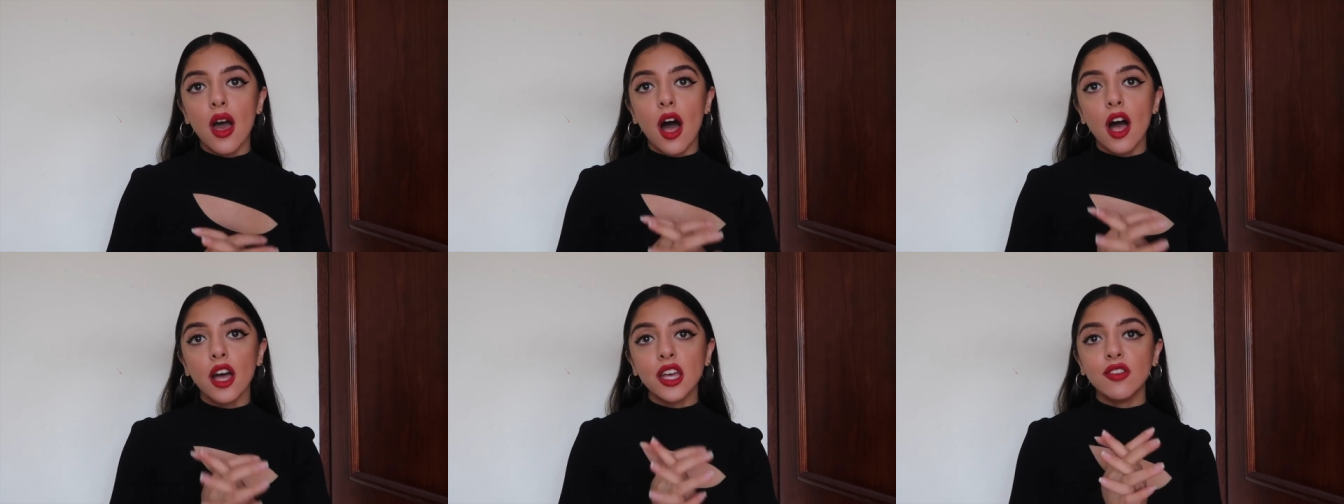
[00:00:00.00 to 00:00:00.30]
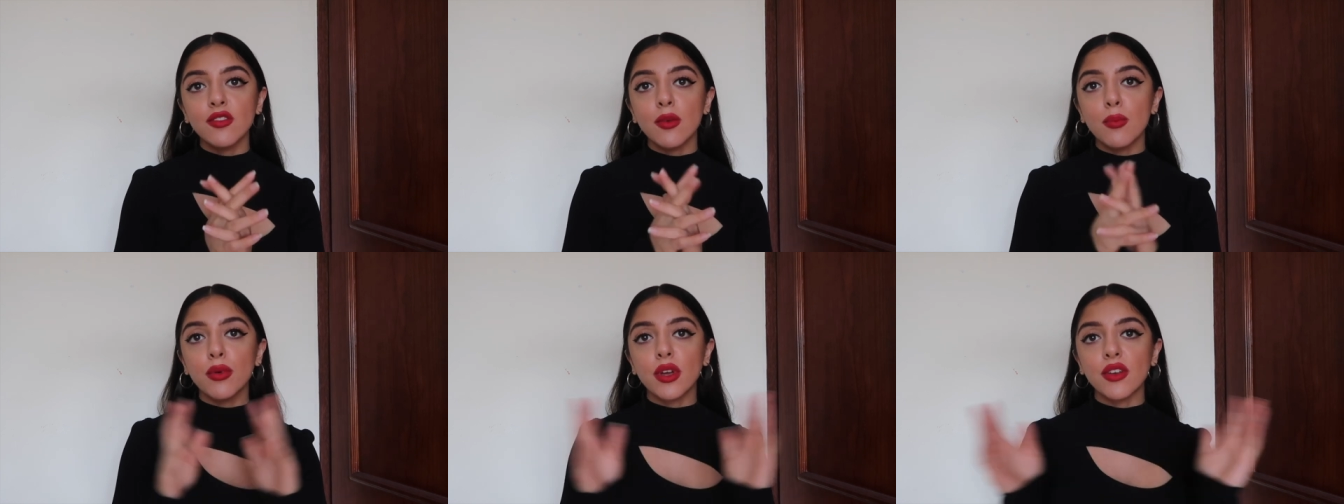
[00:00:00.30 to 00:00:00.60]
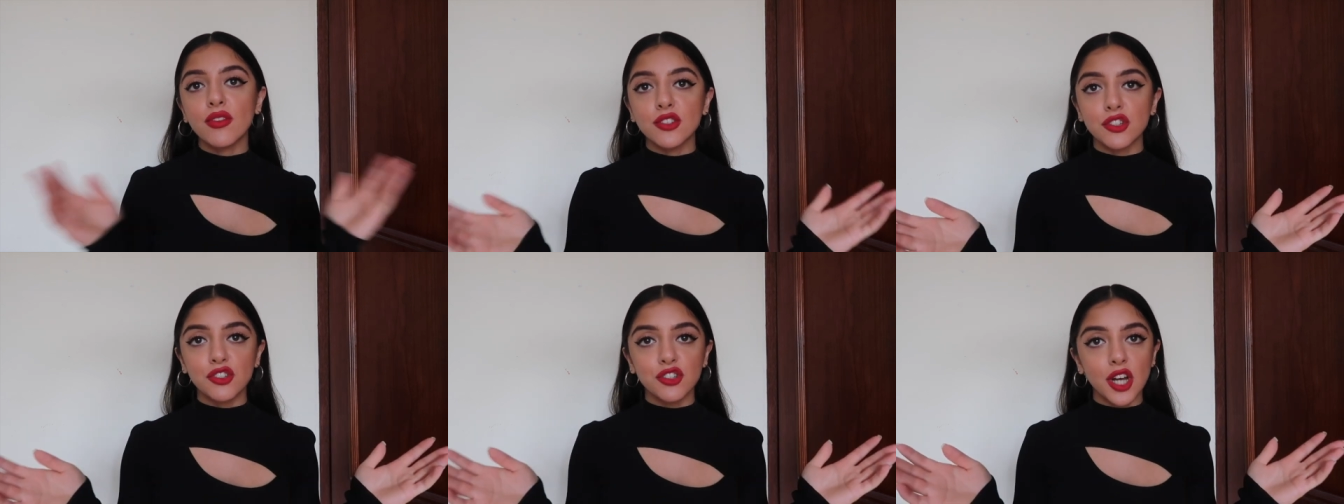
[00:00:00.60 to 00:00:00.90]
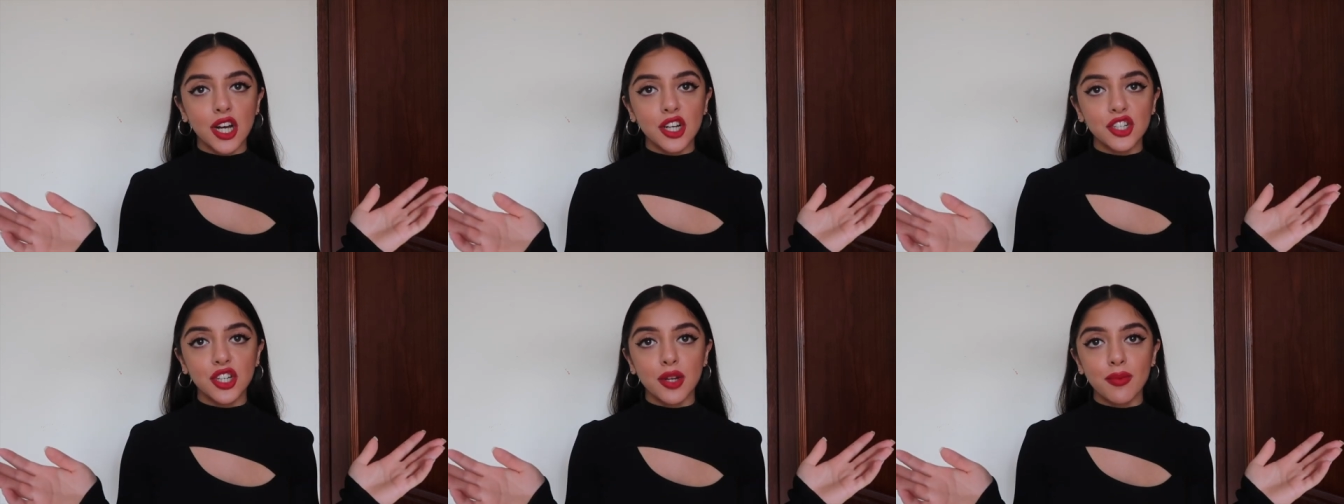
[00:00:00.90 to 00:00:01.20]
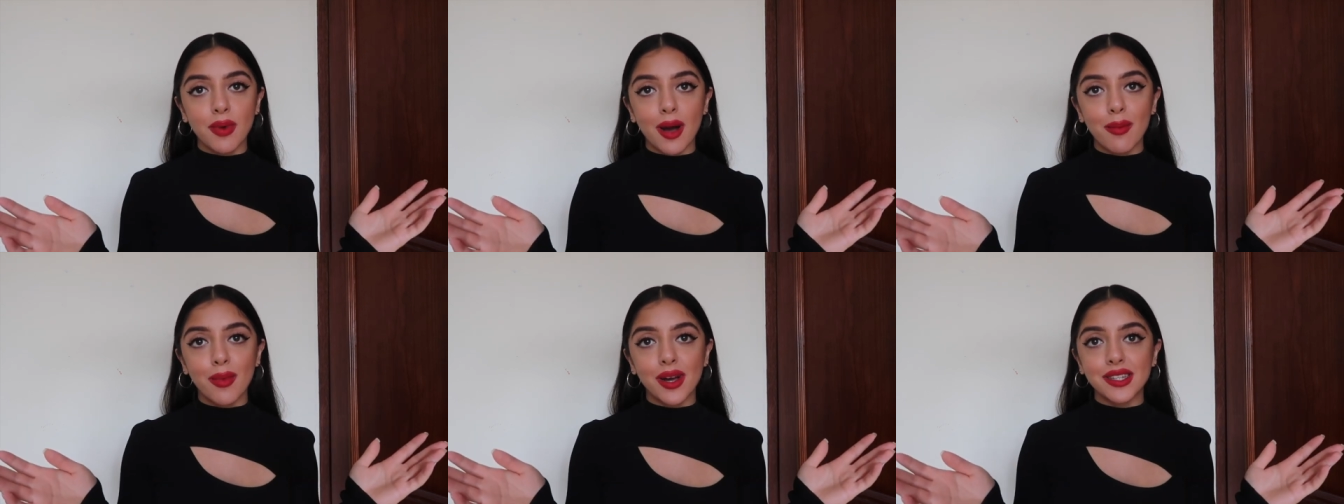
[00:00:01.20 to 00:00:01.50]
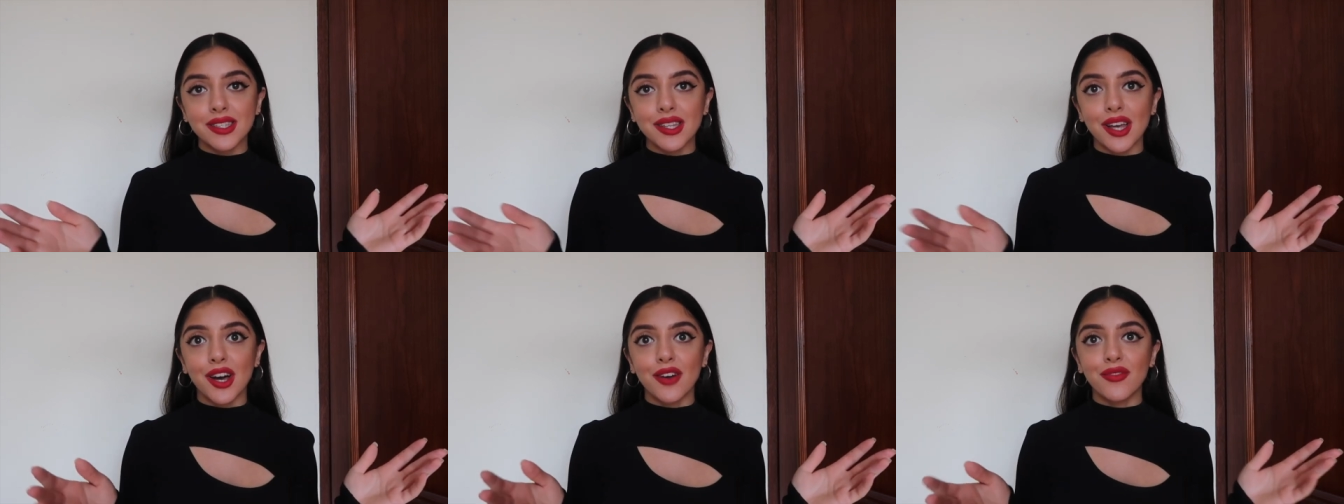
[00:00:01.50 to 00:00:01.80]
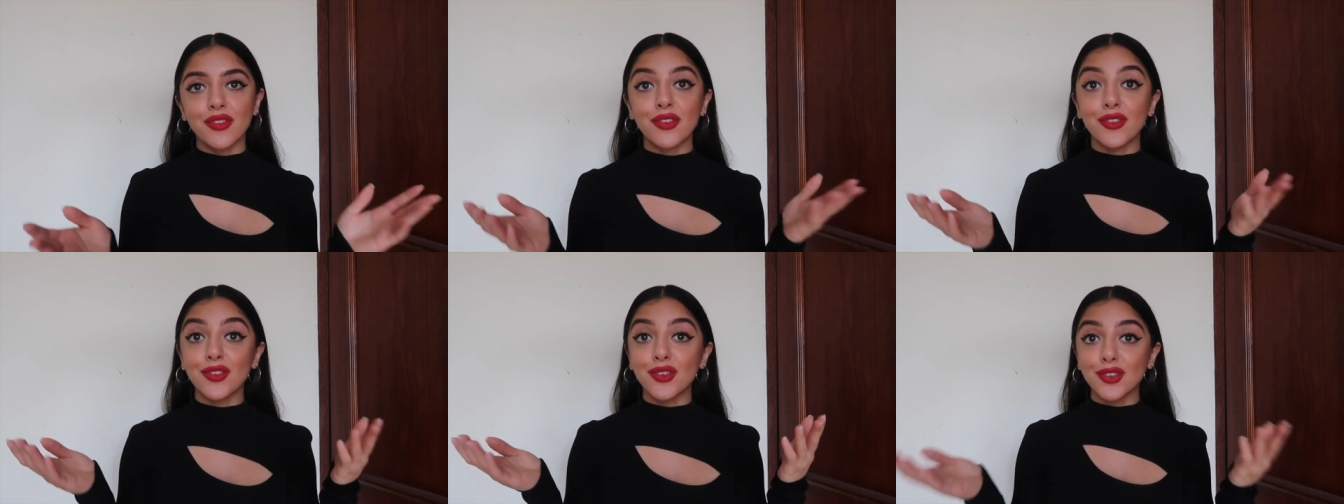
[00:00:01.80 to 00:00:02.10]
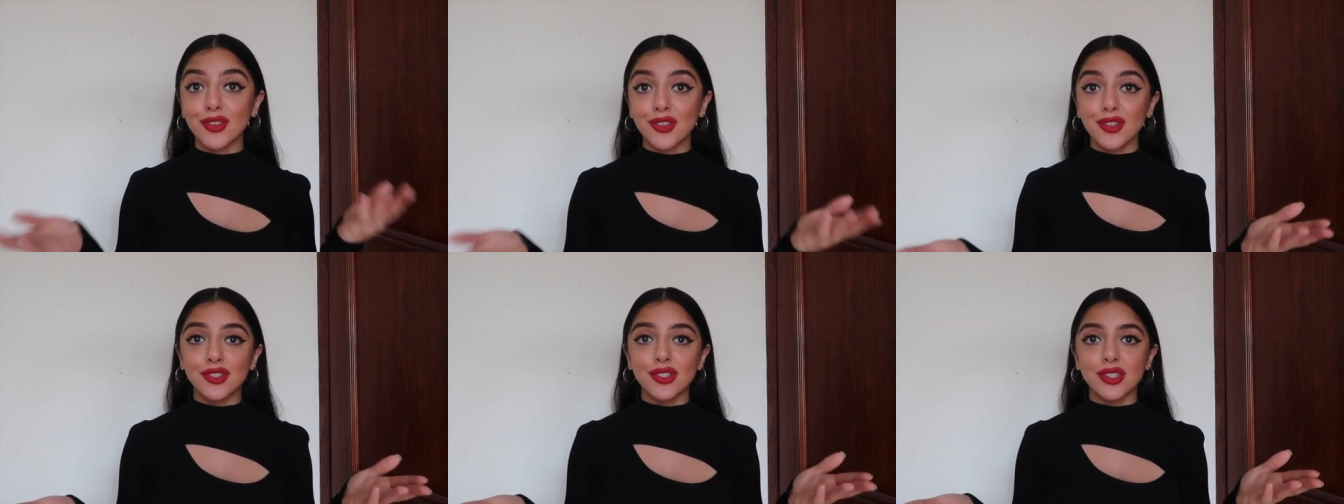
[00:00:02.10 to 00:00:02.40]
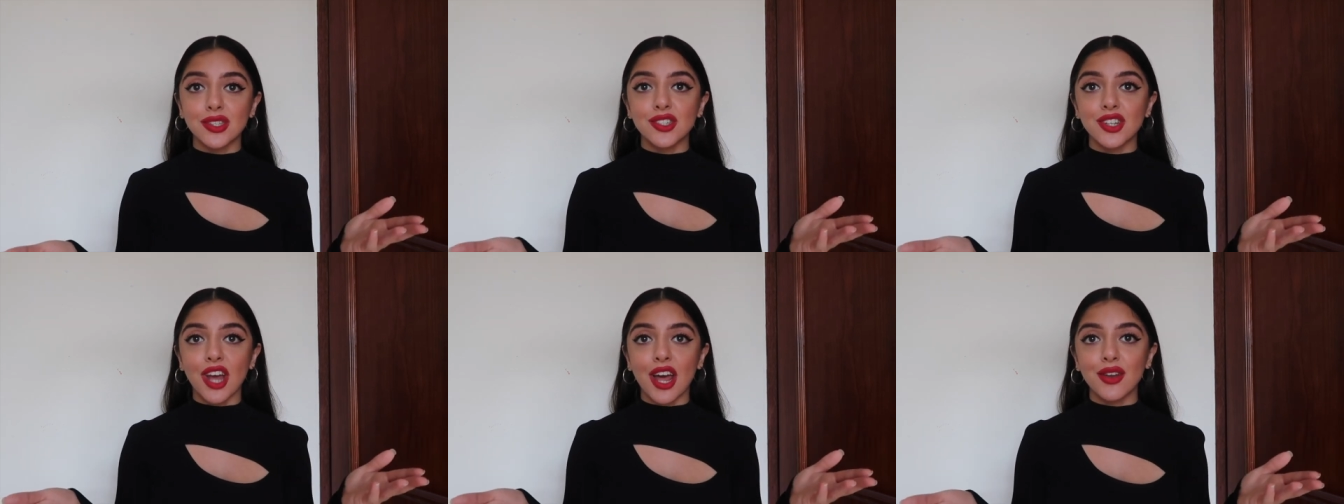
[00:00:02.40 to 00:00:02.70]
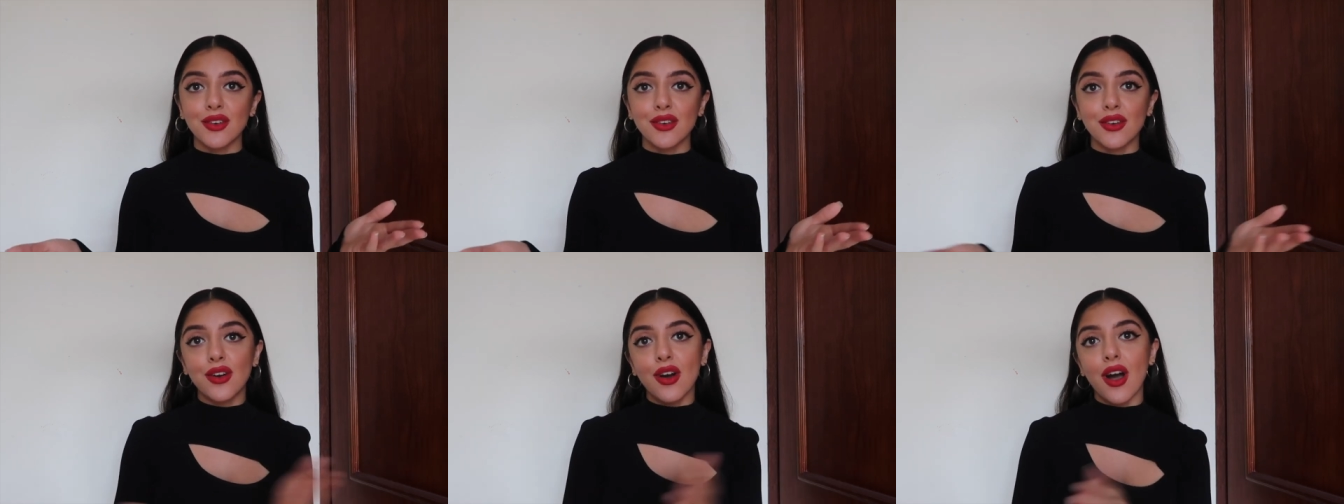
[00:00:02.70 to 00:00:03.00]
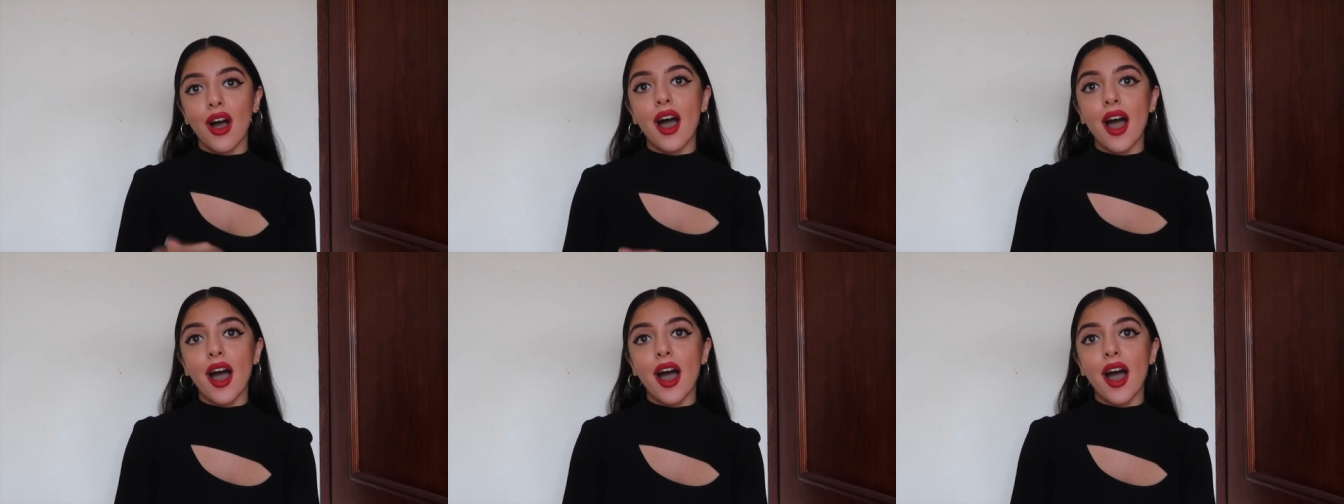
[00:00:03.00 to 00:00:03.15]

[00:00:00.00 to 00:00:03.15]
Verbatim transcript: I'll give a brief introduction about myself if you're new to the channel.